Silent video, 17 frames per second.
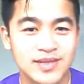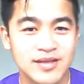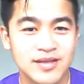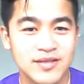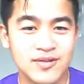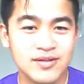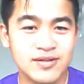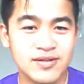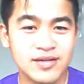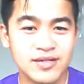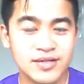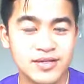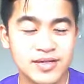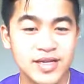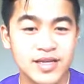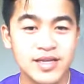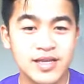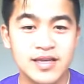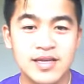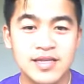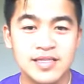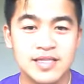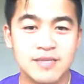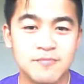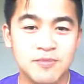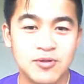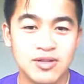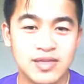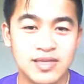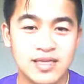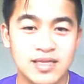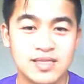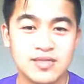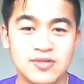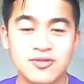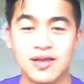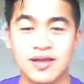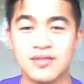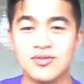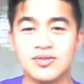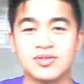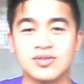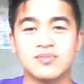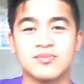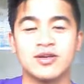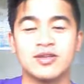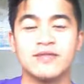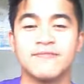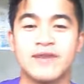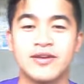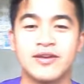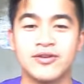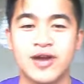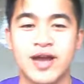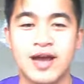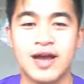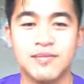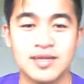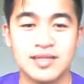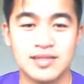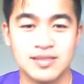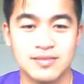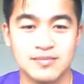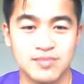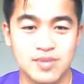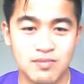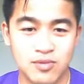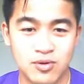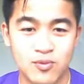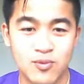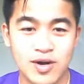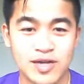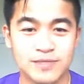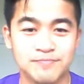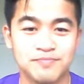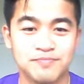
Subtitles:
There are 3 simple keys you can use to modify your habits. Number 1.